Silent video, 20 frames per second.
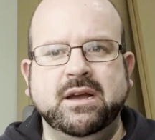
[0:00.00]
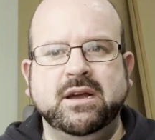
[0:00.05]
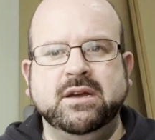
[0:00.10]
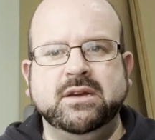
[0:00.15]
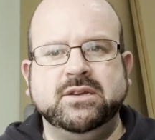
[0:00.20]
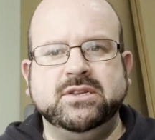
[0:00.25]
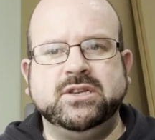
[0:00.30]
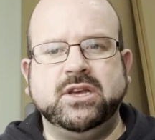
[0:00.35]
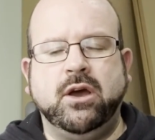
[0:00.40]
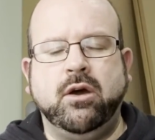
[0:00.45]

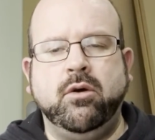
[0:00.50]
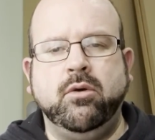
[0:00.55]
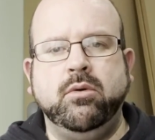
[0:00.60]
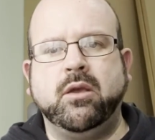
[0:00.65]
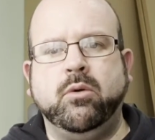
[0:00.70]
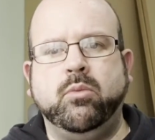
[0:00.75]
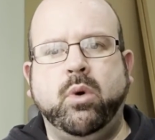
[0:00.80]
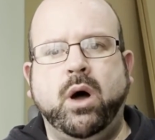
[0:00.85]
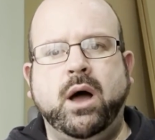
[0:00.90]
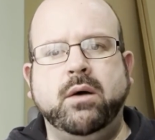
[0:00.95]
So
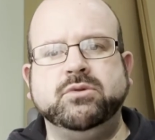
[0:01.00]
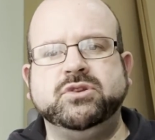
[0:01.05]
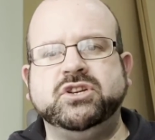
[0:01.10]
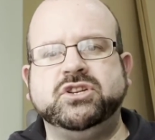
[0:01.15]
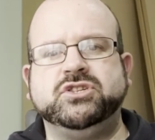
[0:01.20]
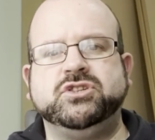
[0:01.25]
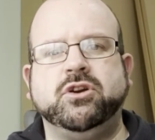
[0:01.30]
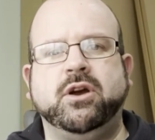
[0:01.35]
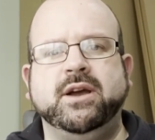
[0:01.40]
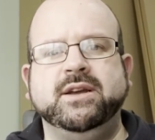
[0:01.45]
what I'm
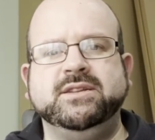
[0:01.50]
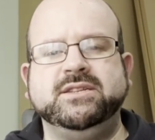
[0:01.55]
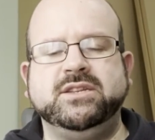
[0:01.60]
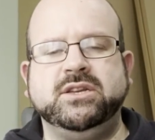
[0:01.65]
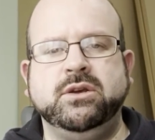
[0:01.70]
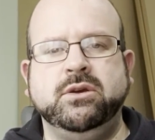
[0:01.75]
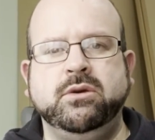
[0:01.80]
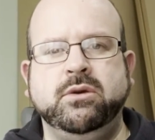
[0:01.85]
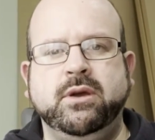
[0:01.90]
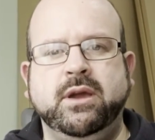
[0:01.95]
just trying
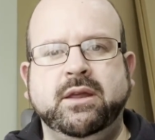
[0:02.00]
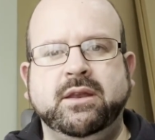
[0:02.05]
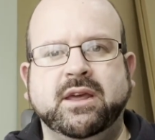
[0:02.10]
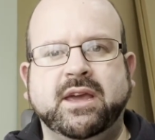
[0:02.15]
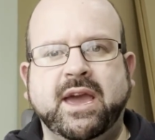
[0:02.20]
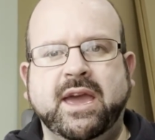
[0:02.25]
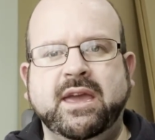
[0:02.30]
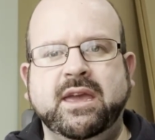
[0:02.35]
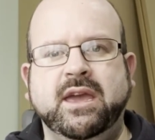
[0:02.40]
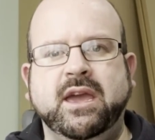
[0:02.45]
to
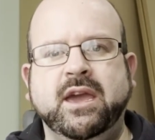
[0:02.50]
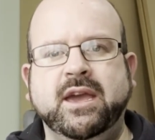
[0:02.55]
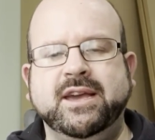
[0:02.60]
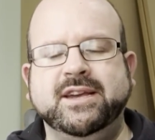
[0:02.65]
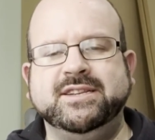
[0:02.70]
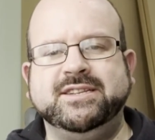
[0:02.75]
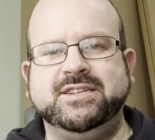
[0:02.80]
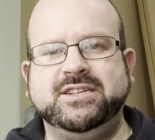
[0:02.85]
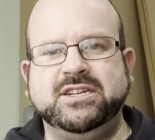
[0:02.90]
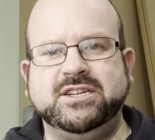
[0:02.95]
indicate here
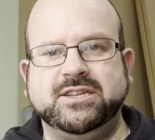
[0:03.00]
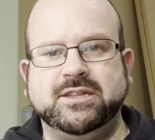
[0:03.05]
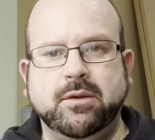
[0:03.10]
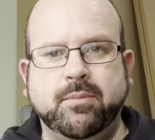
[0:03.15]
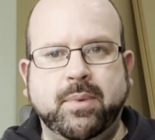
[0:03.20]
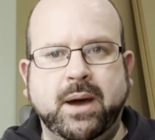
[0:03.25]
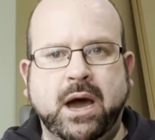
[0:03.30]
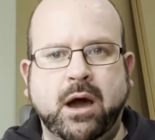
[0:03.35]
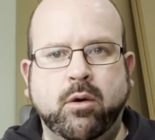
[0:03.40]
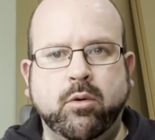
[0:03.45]
is just the
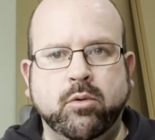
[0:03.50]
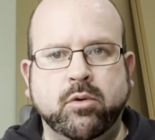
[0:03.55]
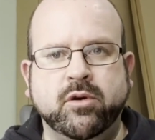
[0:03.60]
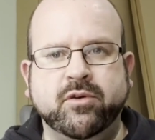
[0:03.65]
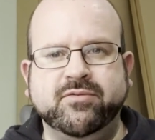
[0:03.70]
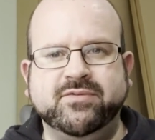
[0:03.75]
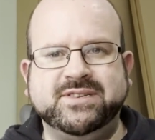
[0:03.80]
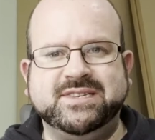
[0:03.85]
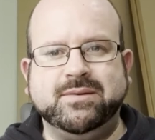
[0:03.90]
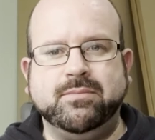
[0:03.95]
power
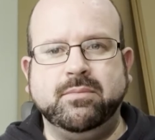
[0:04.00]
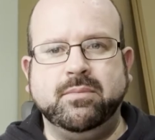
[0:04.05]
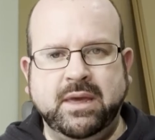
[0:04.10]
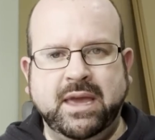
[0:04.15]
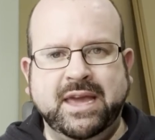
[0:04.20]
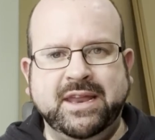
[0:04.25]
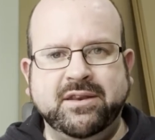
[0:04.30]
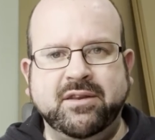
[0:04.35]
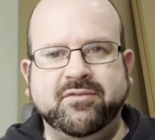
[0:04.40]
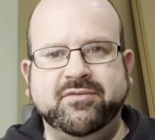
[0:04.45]
of
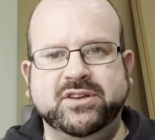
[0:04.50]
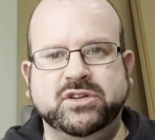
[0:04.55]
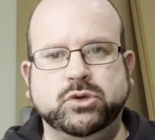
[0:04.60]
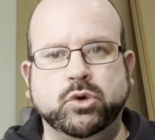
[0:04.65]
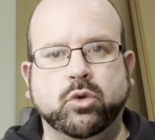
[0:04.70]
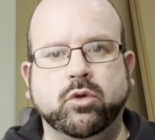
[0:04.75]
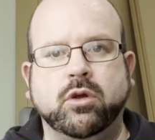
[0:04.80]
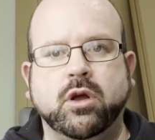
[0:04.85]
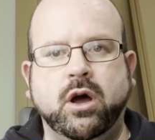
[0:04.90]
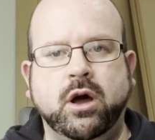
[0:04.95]

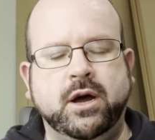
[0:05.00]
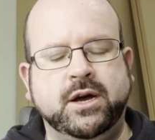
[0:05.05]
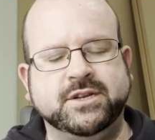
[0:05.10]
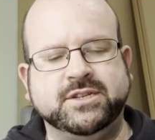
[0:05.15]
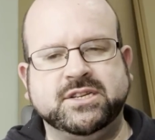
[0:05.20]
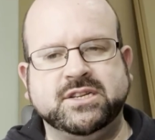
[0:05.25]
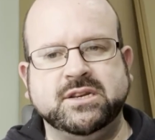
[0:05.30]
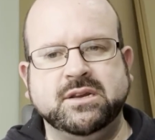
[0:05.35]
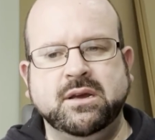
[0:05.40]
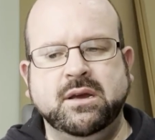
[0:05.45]
individual
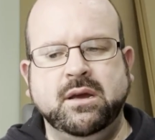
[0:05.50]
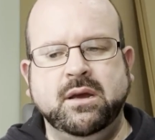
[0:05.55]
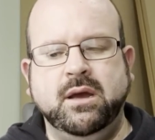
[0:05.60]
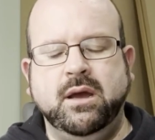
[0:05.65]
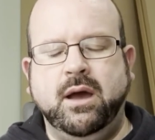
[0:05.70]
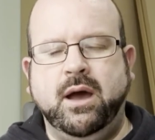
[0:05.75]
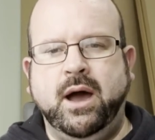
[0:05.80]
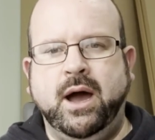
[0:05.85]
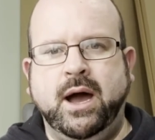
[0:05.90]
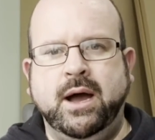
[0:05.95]
cards.
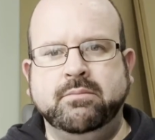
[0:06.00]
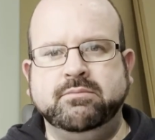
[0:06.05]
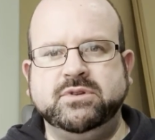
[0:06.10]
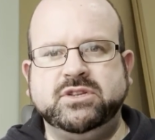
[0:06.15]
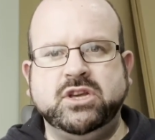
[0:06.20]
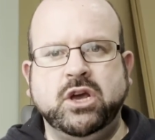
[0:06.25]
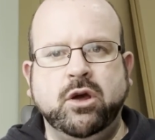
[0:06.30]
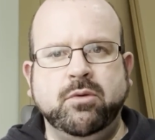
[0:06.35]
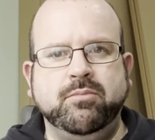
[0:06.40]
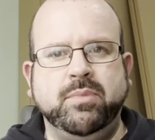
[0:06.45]

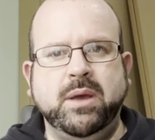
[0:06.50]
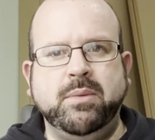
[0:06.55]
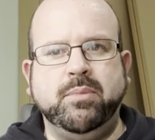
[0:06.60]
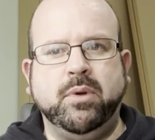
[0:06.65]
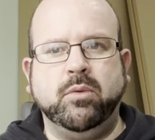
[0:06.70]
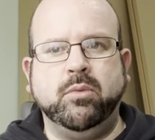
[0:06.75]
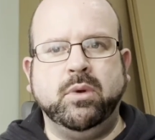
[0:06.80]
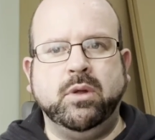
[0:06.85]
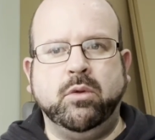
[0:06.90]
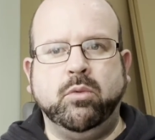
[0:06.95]
Certain
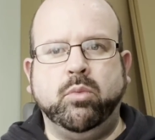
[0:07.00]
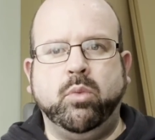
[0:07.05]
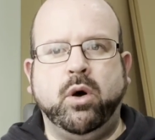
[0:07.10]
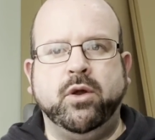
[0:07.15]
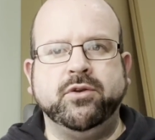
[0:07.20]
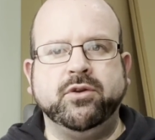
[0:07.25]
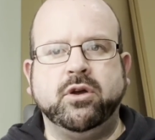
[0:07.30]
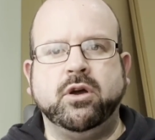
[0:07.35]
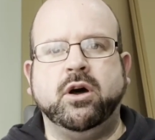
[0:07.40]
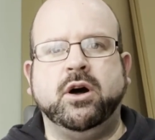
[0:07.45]
people will
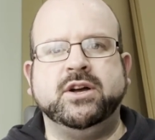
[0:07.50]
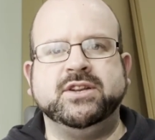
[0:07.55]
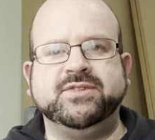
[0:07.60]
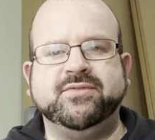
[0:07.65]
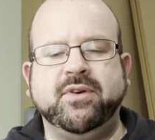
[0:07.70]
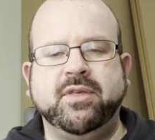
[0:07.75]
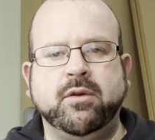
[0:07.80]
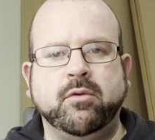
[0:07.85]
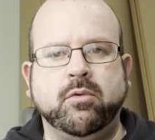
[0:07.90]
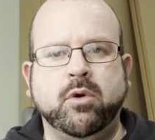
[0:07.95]
want cards
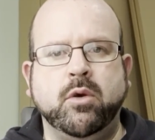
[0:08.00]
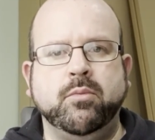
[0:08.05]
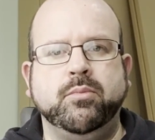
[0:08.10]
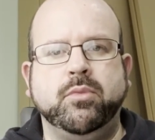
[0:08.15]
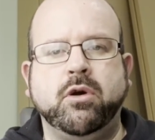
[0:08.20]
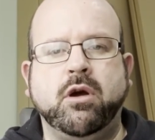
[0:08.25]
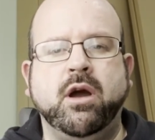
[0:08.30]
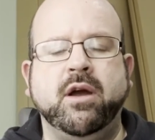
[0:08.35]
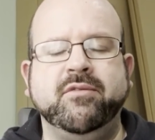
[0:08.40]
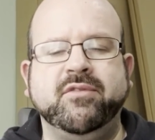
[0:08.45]
for their own
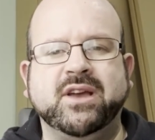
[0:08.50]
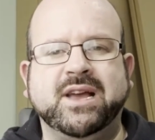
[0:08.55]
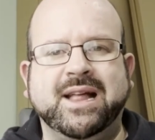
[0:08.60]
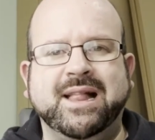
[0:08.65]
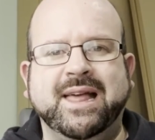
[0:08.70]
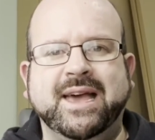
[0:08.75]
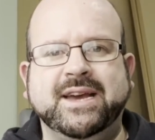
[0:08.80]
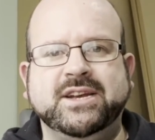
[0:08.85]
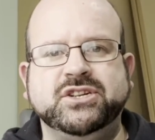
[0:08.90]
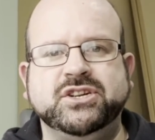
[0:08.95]
private
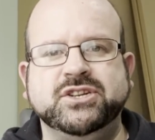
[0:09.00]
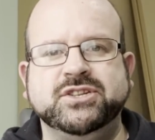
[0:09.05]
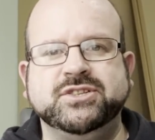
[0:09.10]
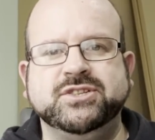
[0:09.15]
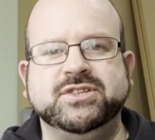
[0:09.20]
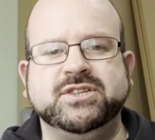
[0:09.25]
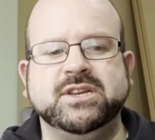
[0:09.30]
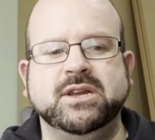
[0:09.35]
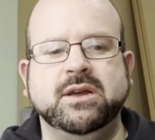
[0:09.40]
collections.